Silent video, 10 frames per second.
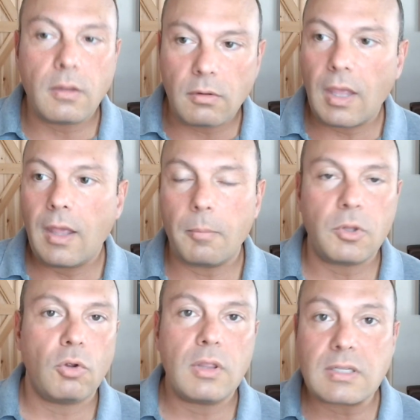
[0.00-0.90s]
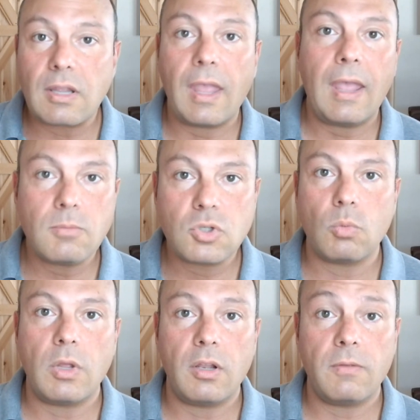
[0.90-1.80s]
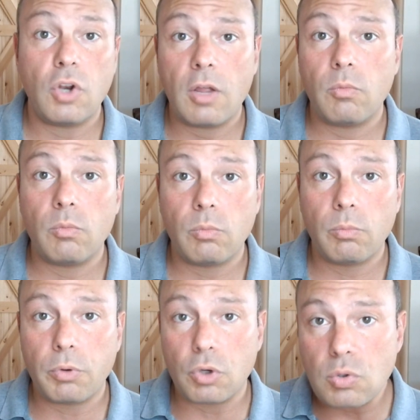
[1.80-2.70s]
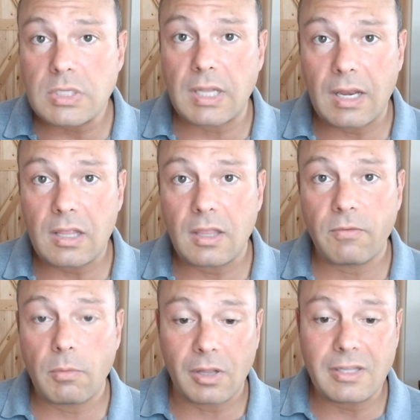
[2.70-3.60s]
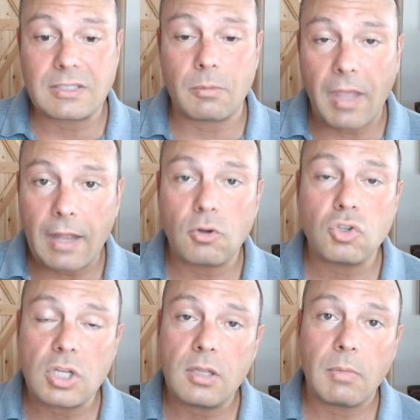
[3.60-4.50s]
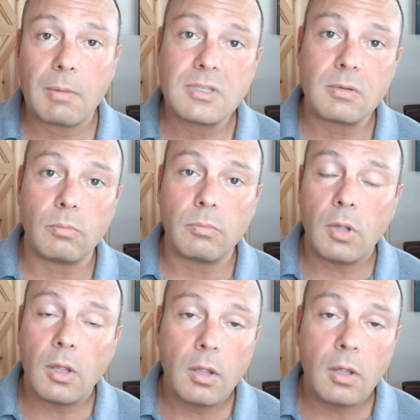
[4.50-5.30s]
Yeah, but you're in this hamster wheel. And if you're not producing anything from it, at least some energy, maybe some